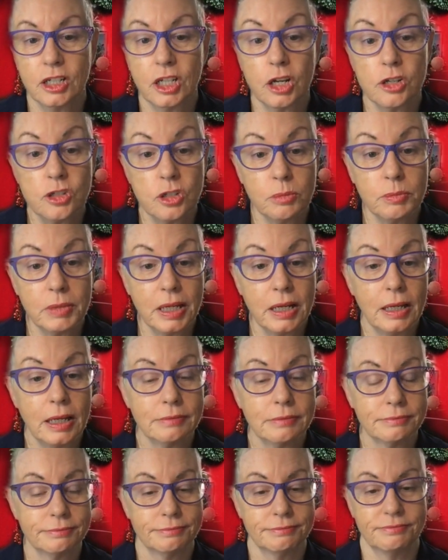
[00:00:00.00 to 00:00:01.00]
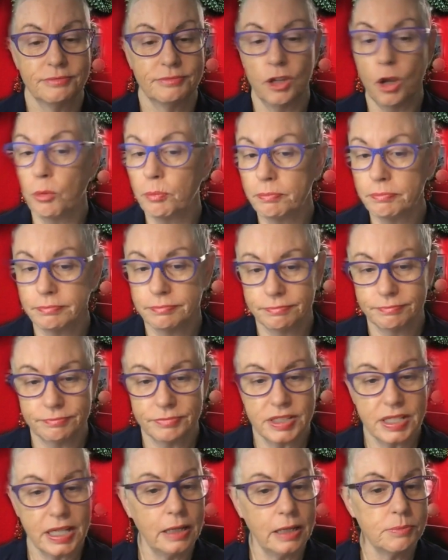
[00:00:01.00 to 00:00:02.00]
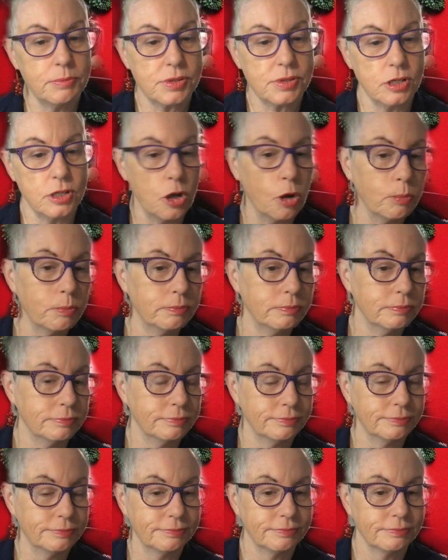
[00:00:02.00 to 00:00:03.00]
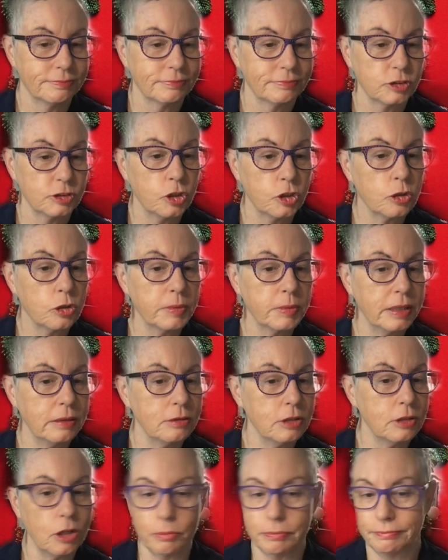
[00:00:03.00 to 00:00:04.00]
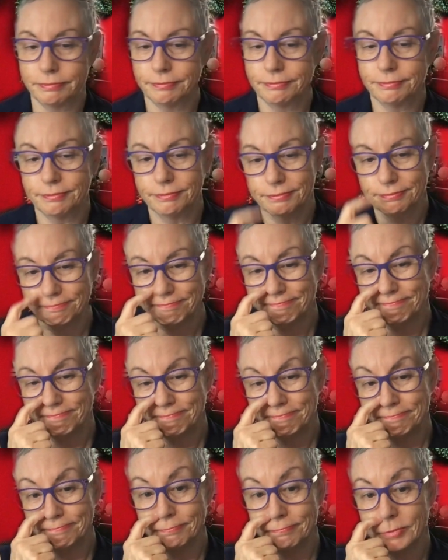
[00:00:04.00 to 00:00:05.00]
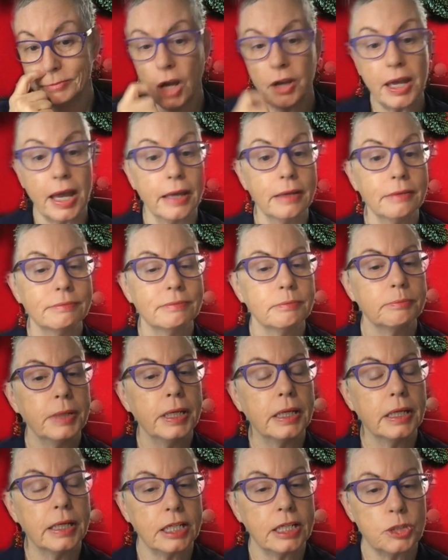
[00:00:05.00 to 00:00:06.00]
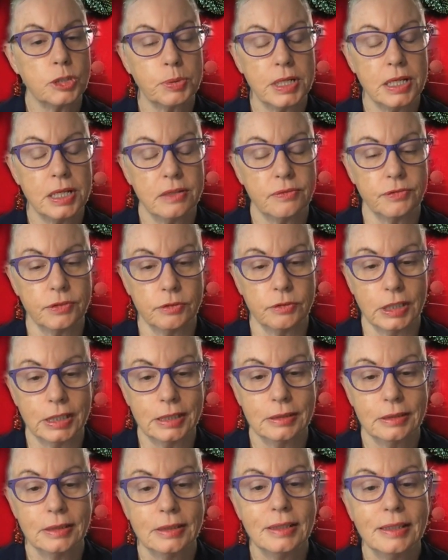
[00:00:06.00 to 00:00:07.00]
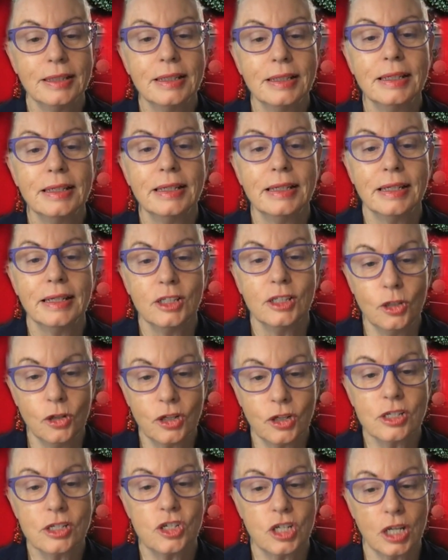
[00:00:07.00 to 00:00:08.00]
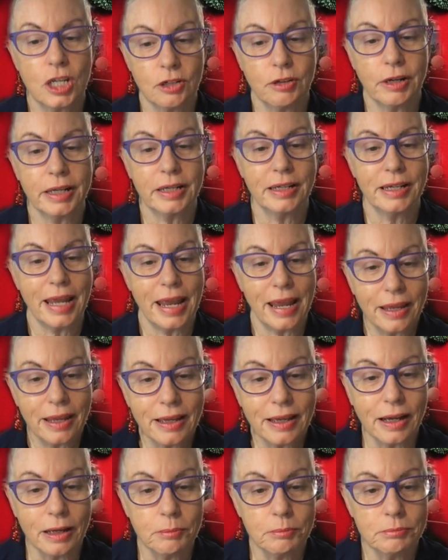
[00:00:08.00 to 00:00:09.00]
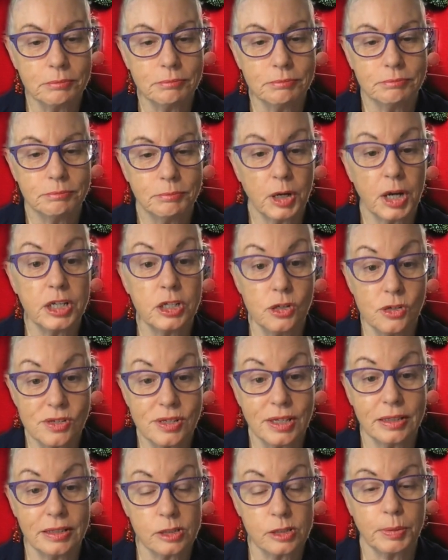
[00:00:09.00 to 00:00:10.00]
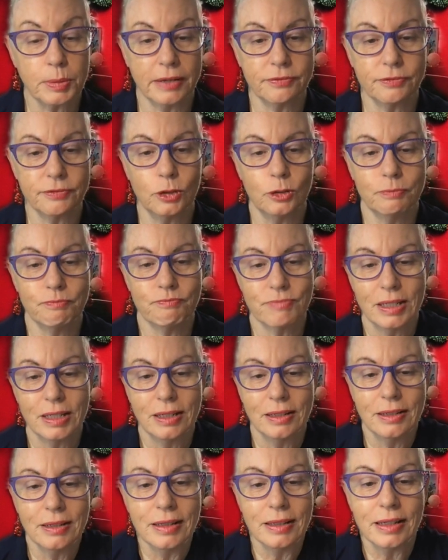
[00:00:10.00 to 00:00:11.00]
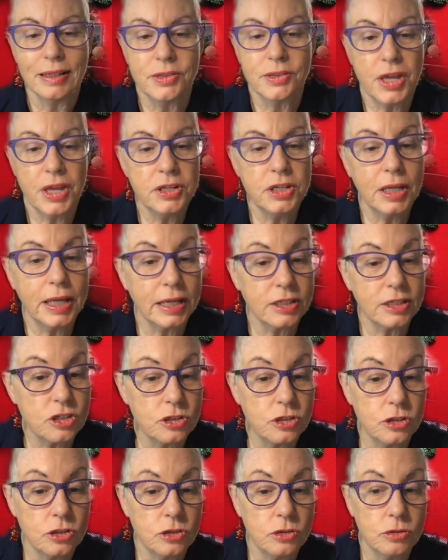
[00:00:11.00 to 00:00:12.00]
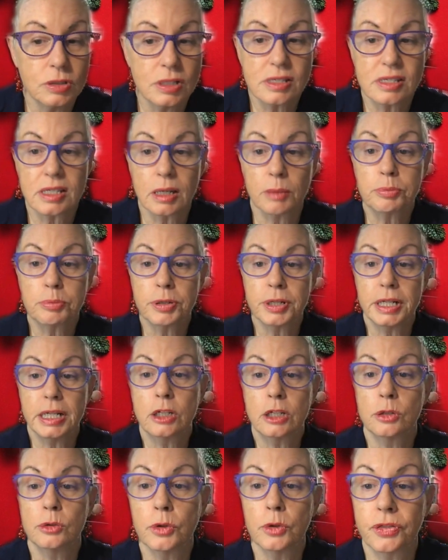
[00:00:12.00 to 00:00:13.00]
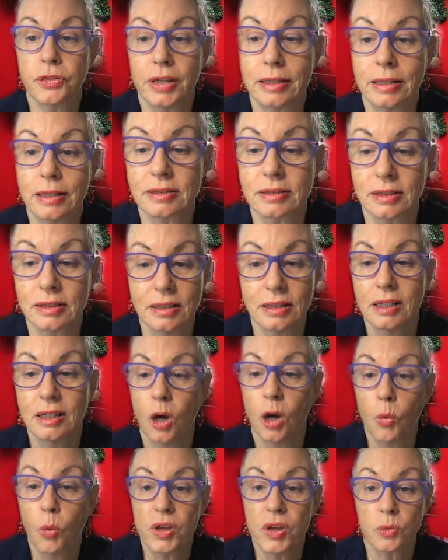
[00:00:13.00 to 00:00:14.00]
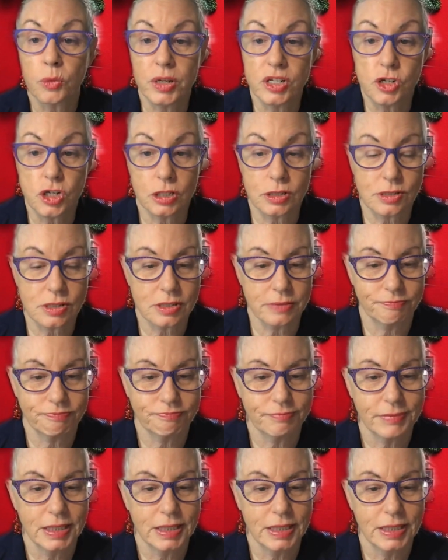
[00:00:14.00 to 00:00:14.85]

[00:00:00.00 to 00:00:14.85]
GoToMeeting? Nope. Teams? Nope. Google Meet? Nope. Okay. BeeKonnected is pretty different, right? You can generate an income by using this platform. Then you get to do some pretty cool things with widgets.